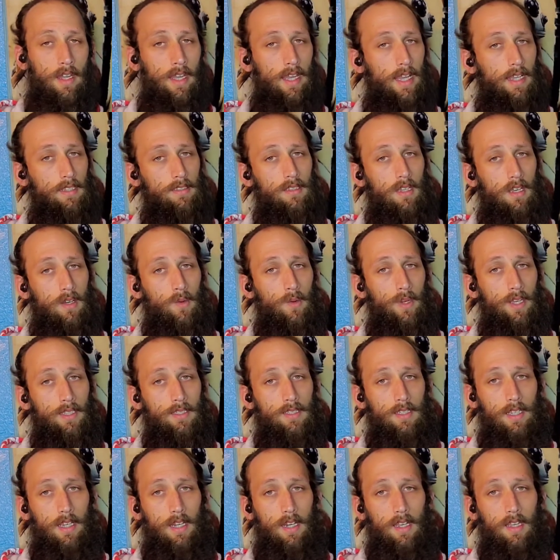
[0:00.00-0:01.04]
As
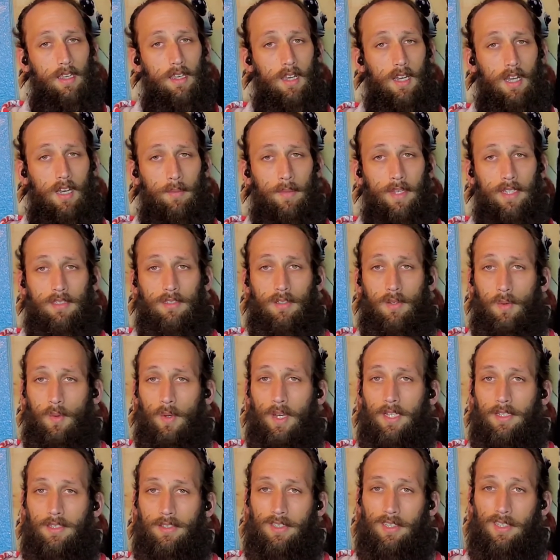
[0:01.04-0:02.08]
always, any comments,
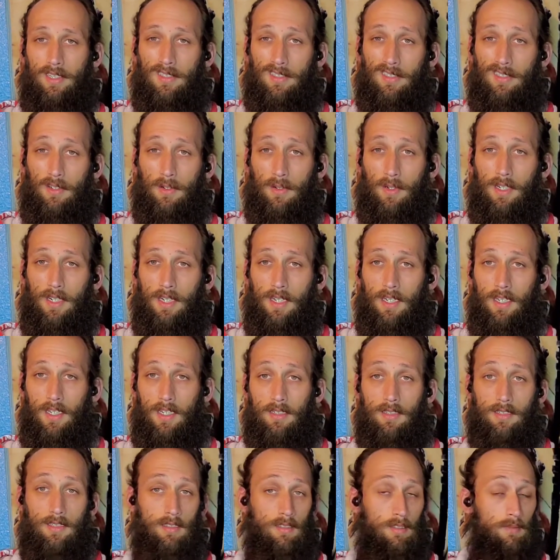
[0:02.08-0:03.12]
questions,
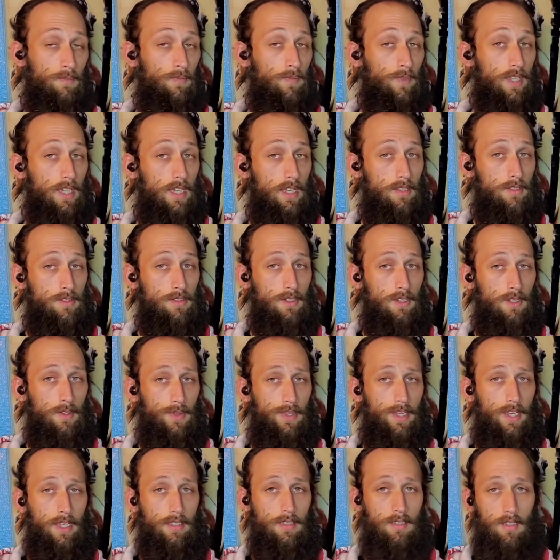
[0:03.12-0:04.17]
critiques, got your own
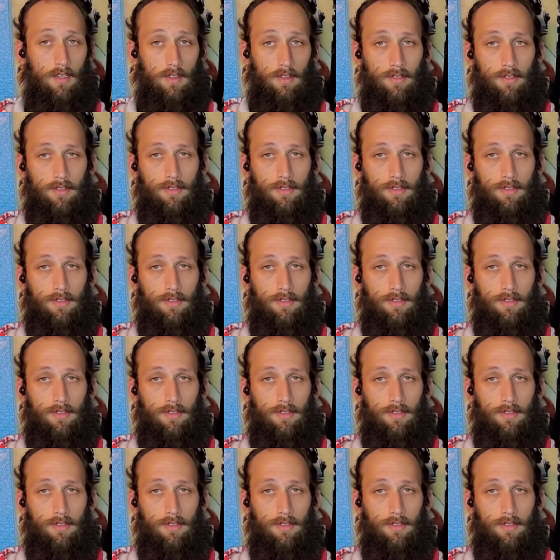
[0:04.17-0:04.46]
thoughts?